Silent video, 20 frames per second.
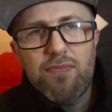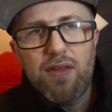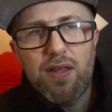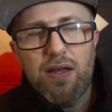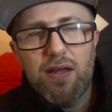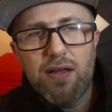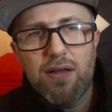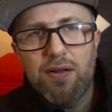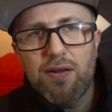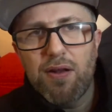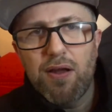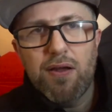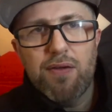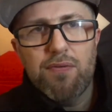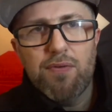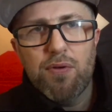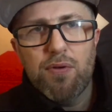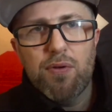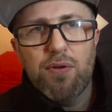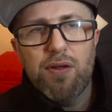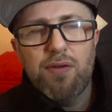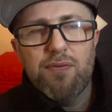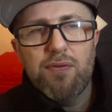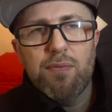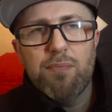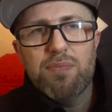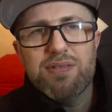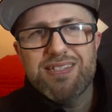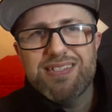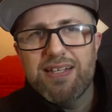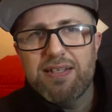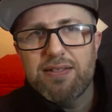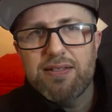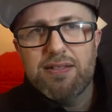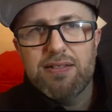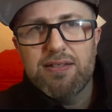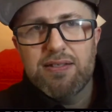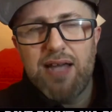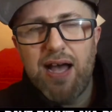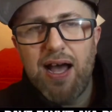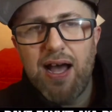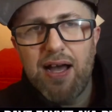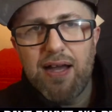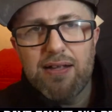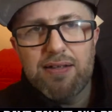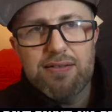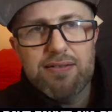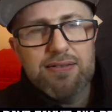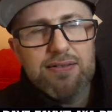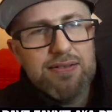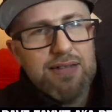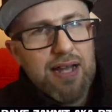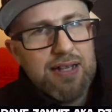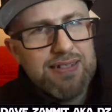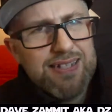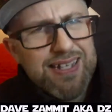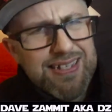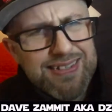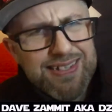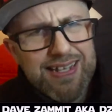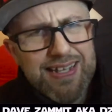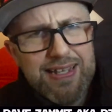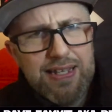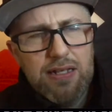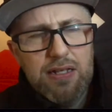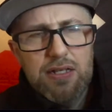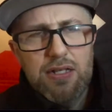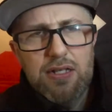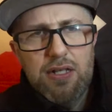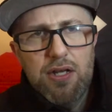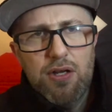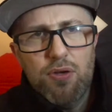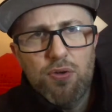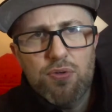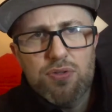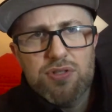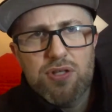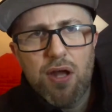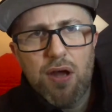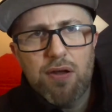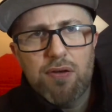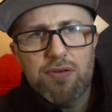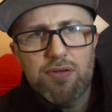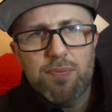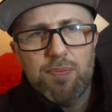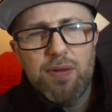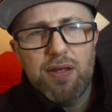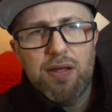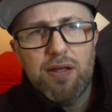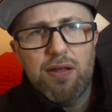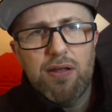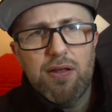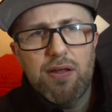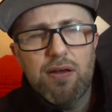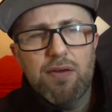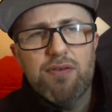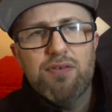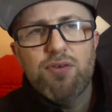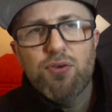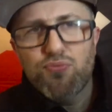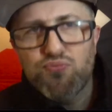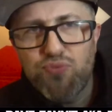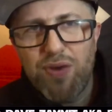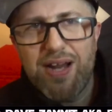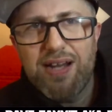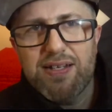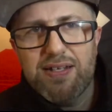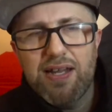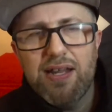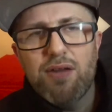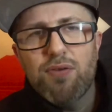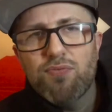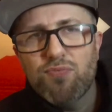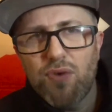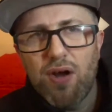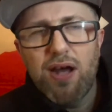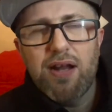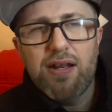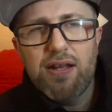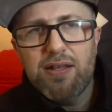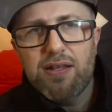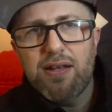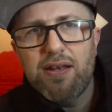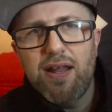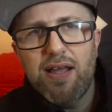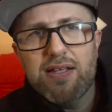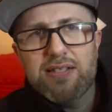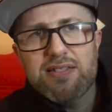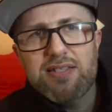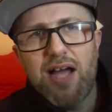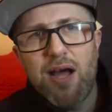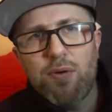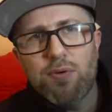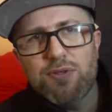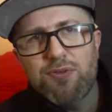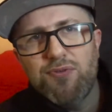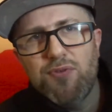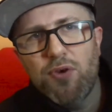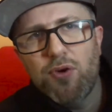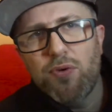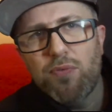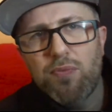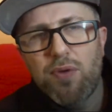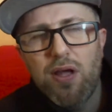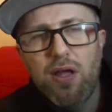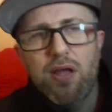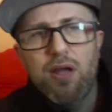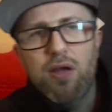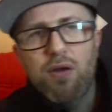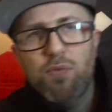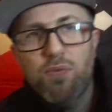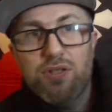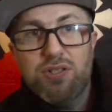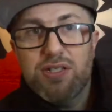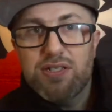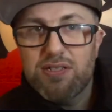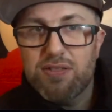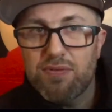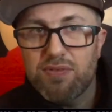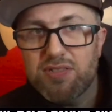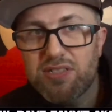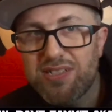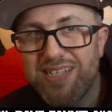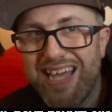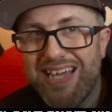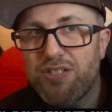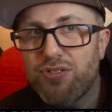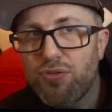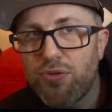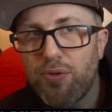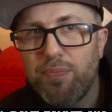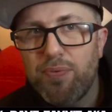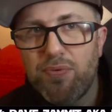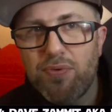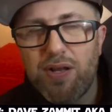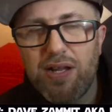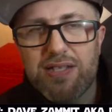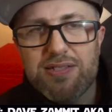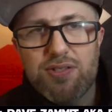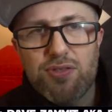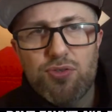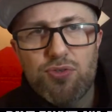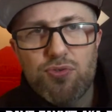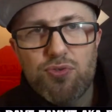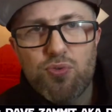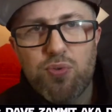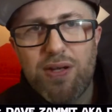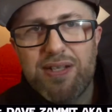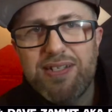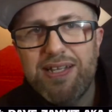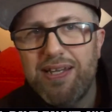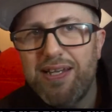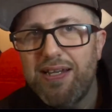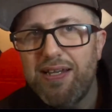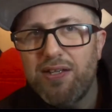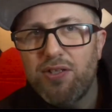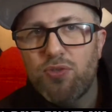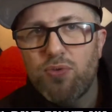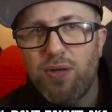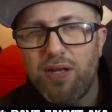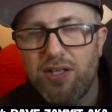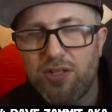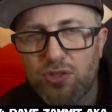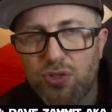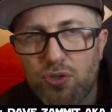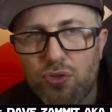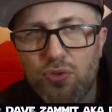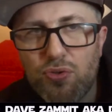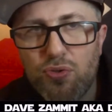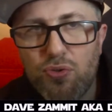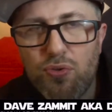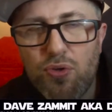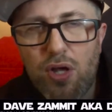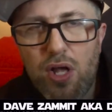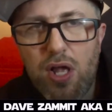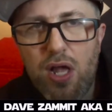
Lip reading: Mr. Tatiti, who's going to be directing and writing the next Star Wars film, which is scheduled to be released in 2022.